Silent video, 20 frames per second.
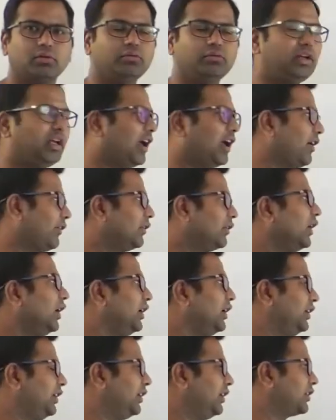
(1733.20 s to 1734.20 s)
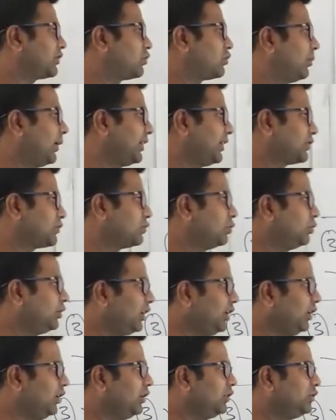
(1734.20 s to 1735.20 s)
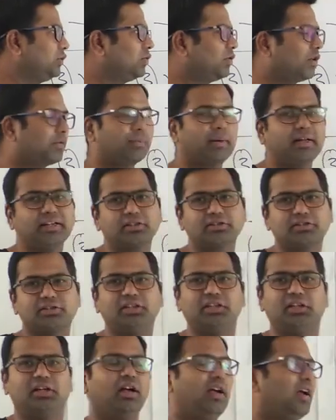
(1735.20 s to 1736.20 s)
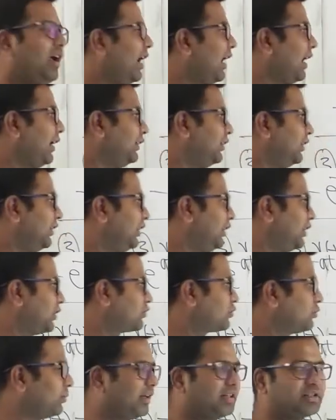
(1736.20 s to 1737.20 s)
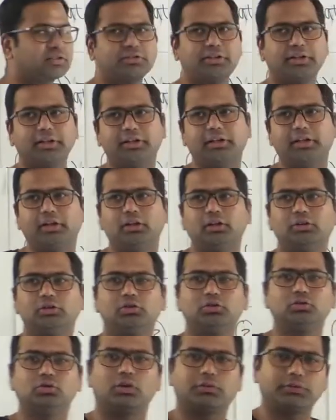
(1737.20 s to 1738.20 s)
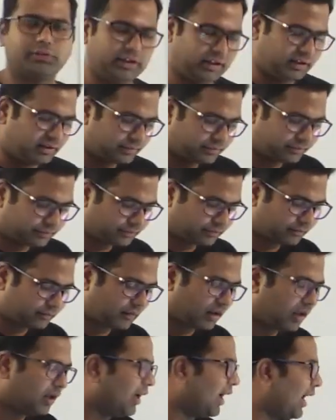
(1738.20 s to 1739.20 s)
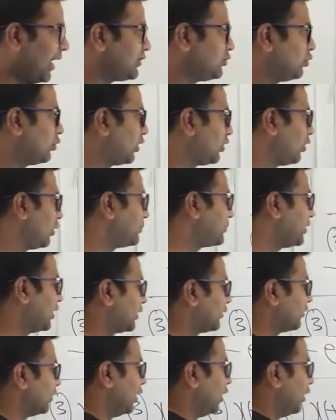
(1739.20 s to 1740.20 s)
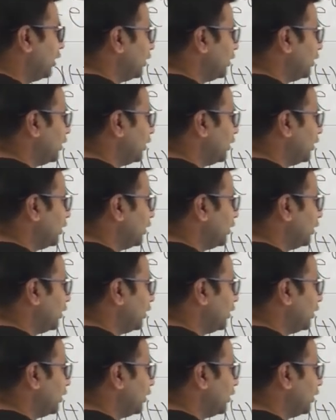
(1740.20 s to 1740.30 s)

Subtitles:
we have e raised to minus 2t u of minus t and e raised to minus 3t u of t. As you can observe,